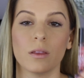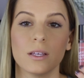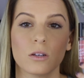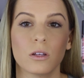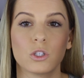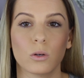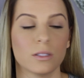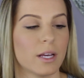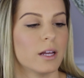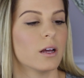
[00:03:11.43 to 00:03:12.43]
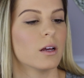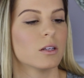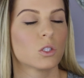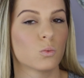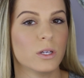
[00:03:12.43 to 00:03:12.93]
These are the Jordana
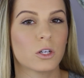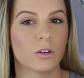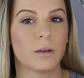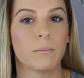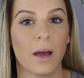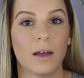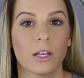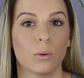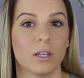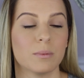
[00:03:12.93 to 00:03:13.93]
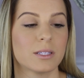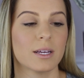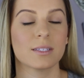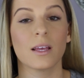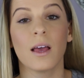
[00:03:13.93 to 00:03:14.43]
Sweet Cream Matte Liquid Lipsticks.